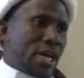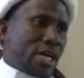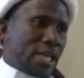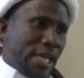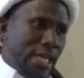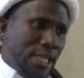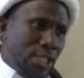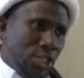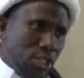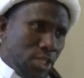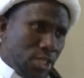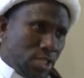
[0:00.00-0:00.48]
that
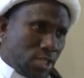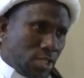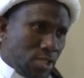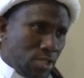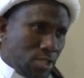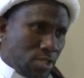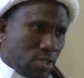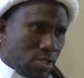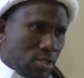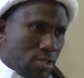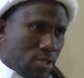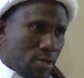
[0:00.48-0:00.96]

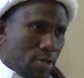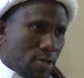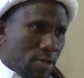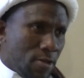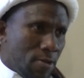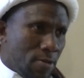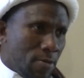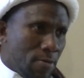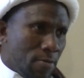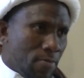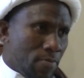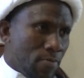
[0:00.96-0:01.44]
injustice.
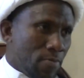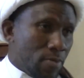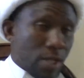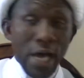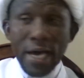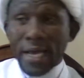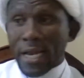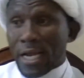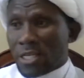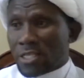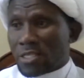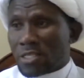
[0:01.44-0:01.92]

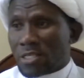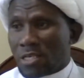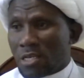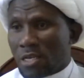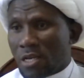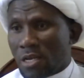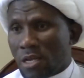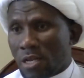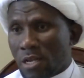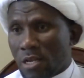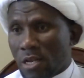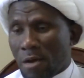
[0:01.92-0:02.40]
That is
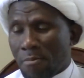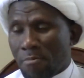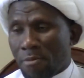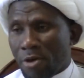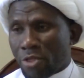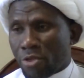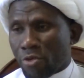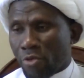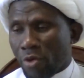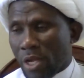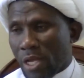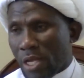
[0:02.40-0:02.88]

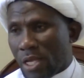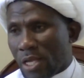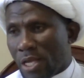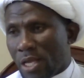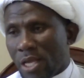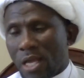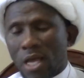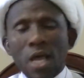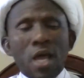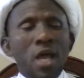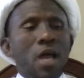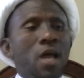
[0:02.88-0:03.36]
number three.
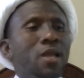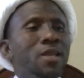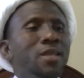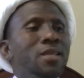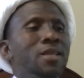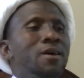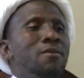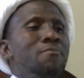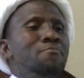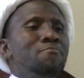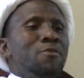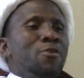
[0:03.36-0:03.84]

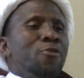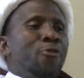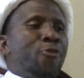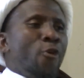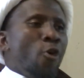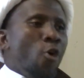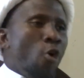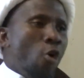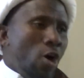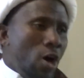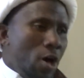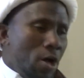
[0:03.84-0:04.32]
Number
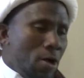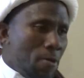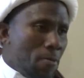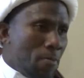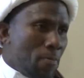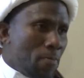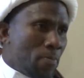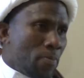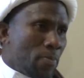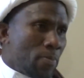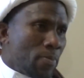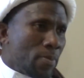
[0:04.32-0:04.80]
four,
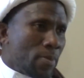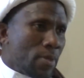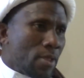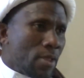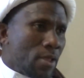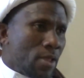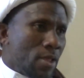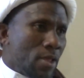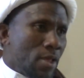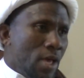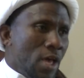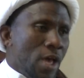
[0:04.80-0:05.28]

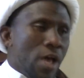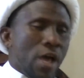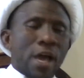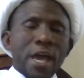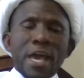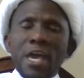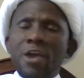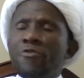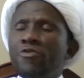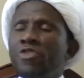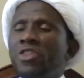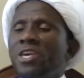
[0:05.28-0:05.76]

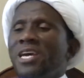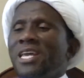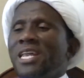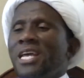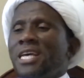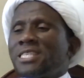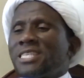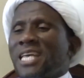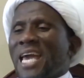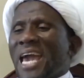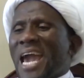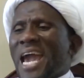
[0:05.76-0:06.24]
if there
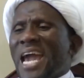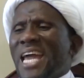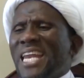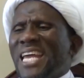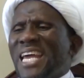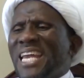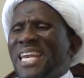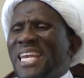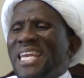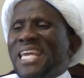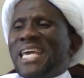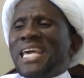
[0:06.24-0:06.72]
is
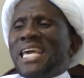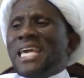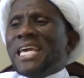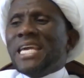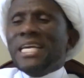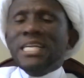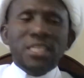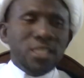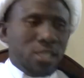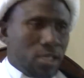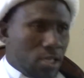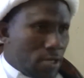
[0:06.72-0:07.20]
any
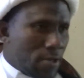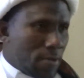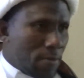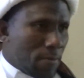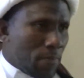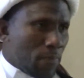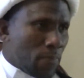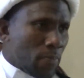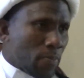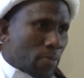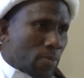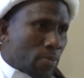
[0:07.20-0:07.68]
need
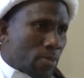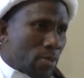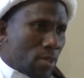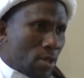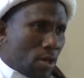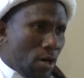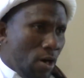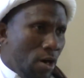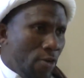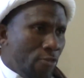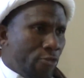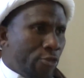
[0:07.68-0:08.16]

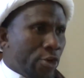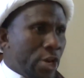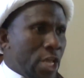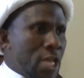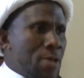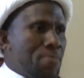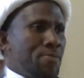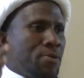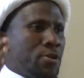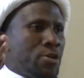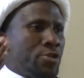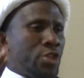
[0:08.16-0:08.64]
of
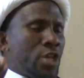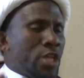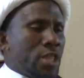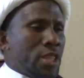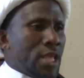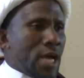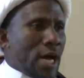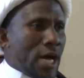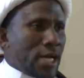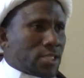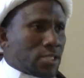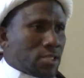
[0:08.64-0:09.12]
rebuilding
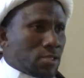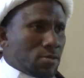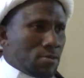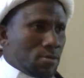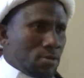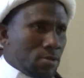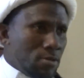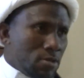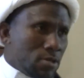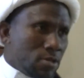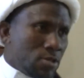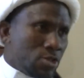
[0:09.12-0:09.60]
that
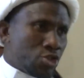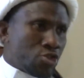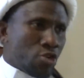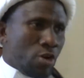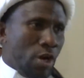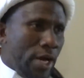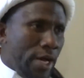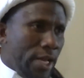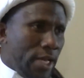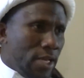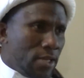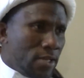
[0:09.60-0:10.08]

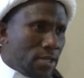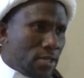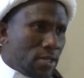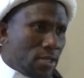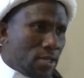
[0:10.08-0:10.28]
shrine